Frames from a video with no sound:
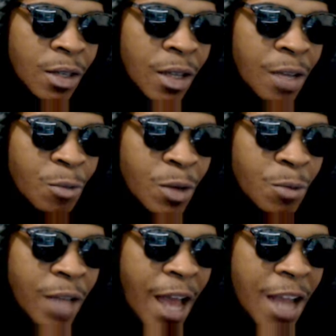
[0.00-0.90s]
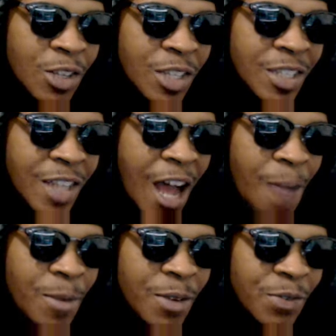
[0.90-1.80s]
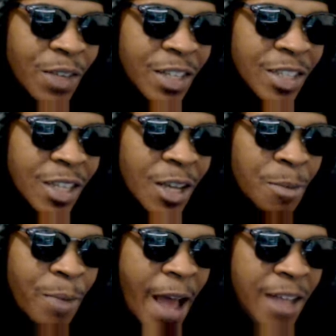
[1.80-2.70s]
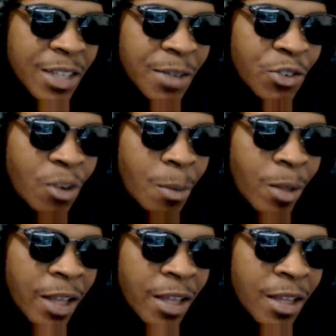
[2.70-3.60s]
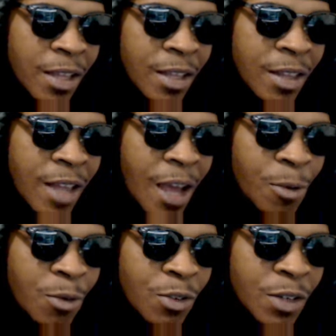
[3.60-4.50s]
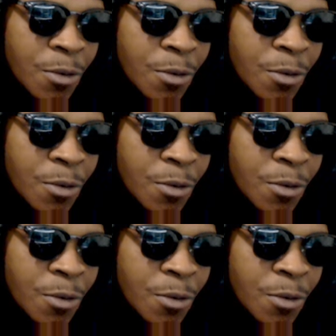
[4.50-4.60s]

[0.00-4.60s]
and when we actually stop and fix passive dribbling that will re